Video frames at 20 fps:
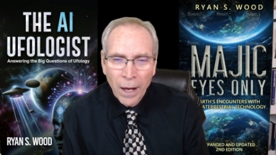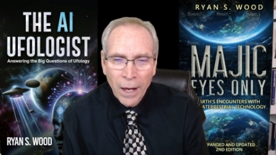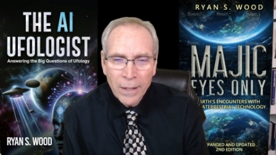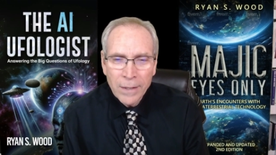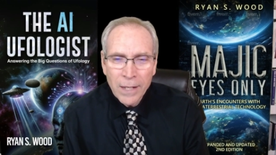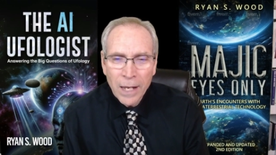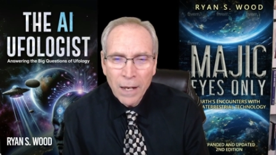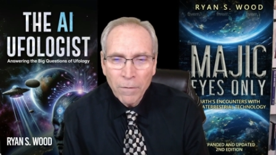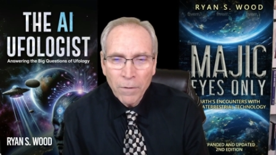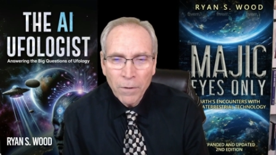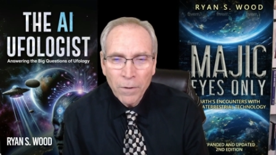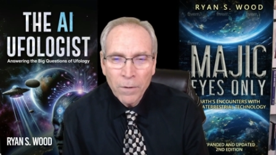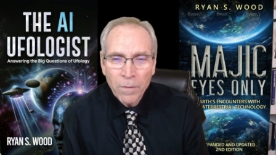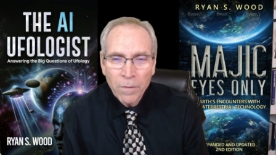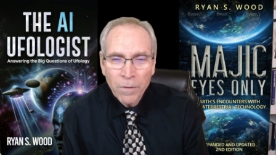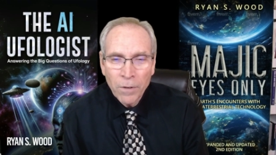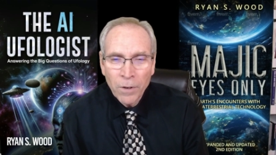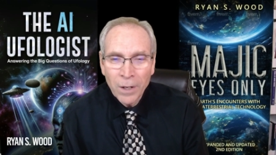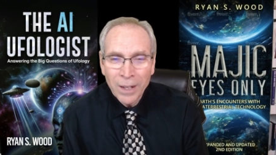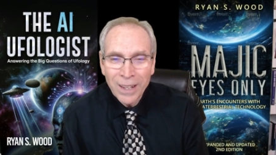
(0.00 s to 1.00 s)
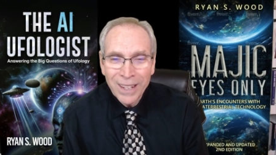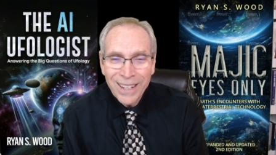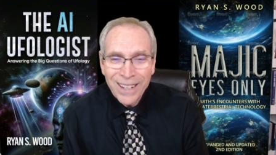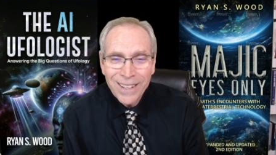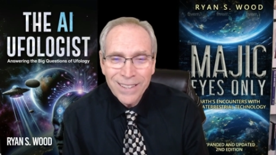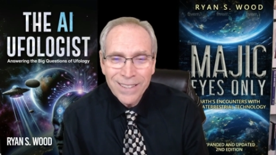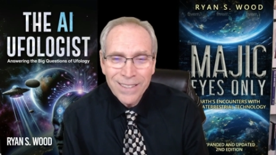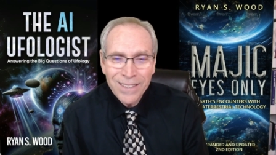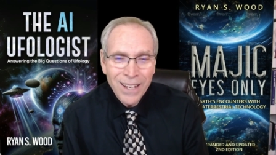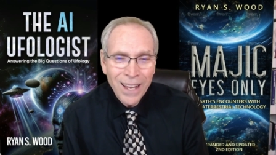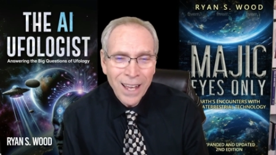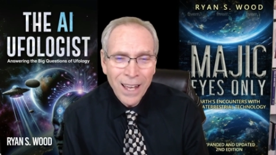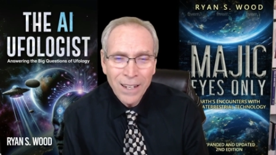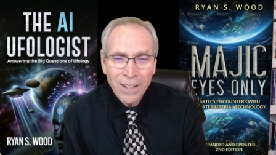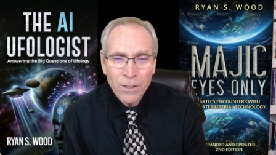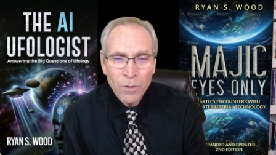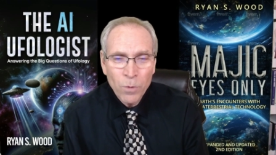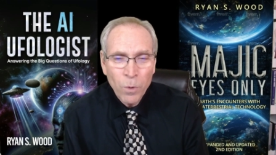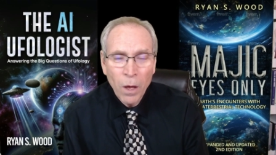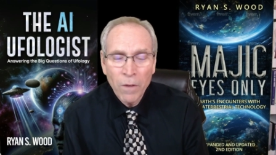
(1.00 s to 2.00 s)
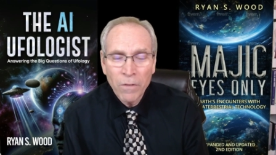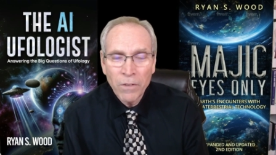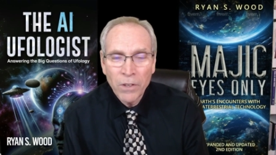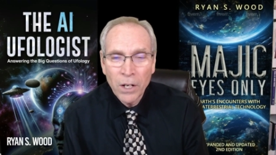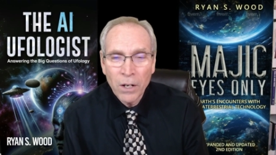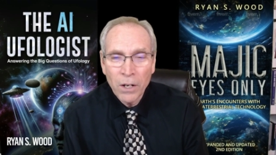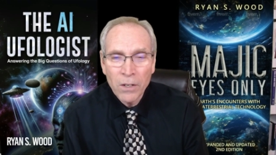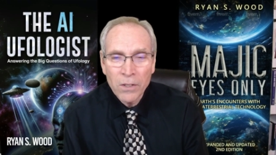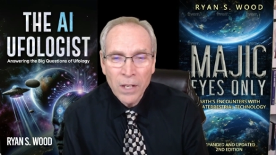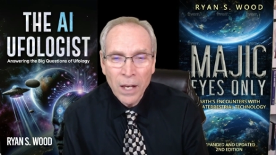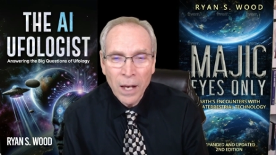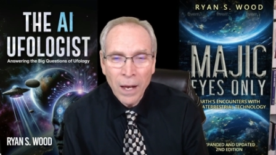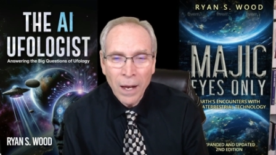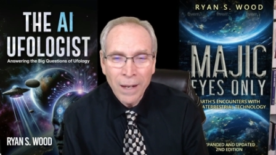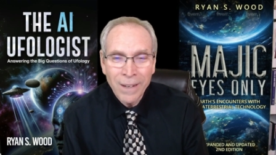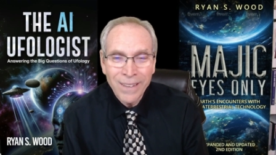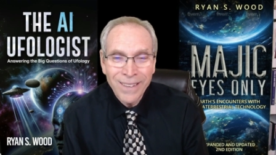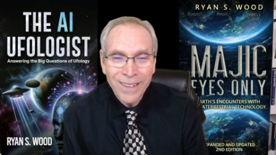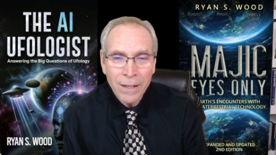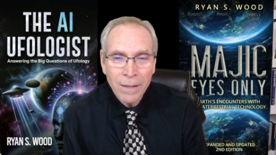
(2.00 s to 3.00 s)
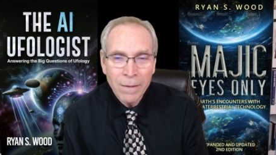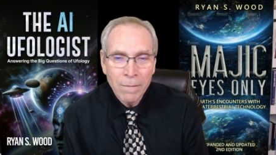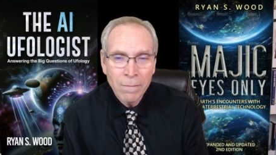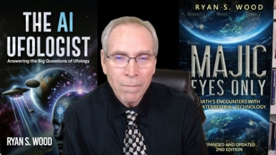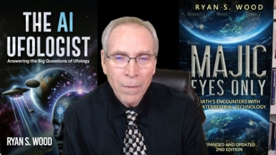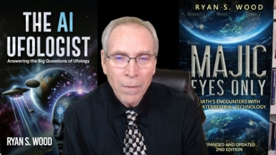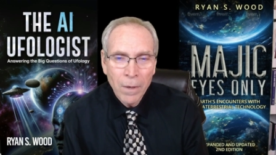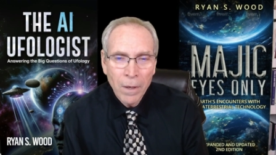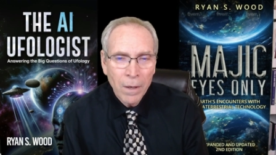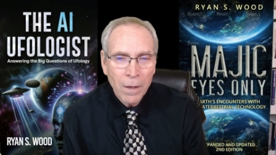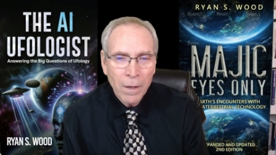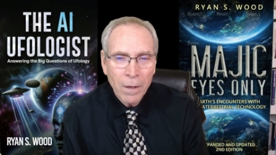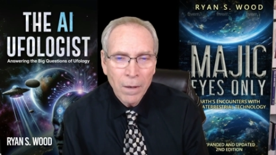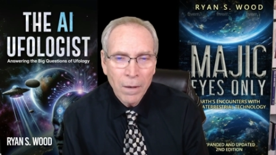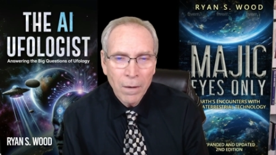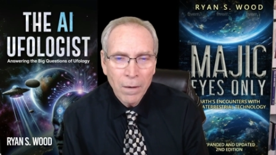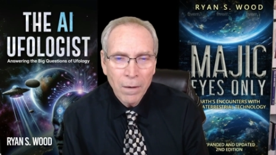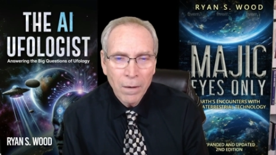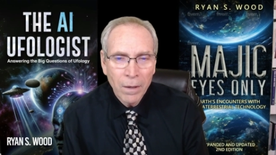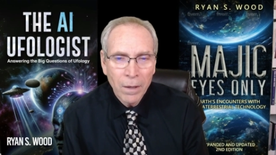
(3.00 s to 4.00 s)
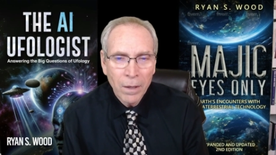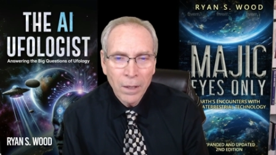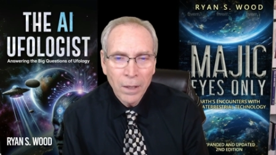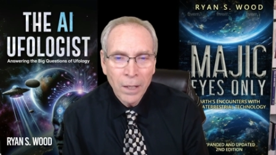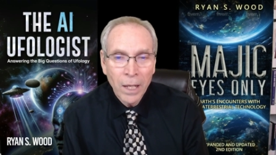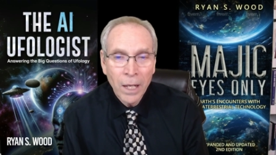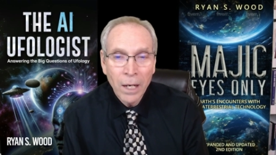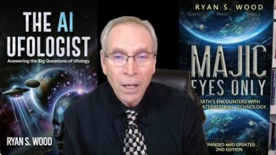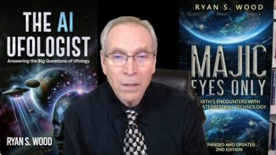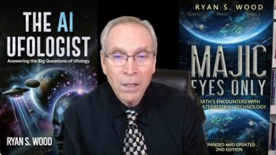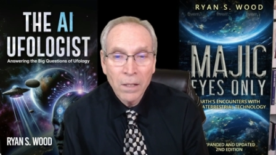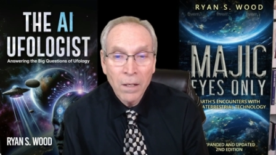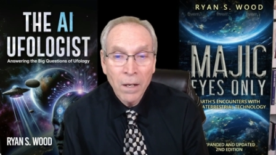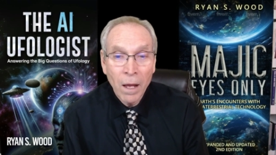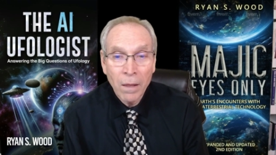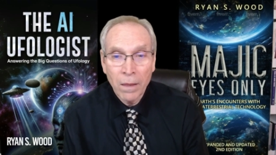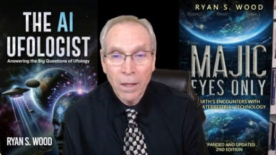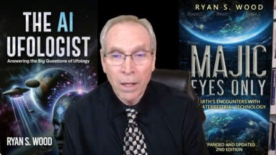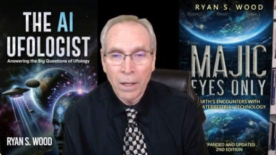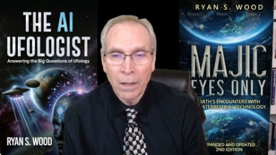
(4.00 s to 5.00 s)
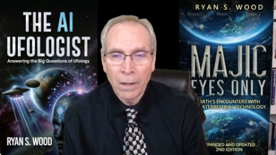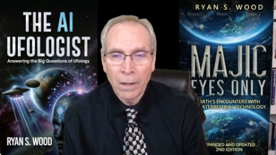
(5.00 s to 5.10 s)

I'd say for at least 10, 12 years, I did little to nothing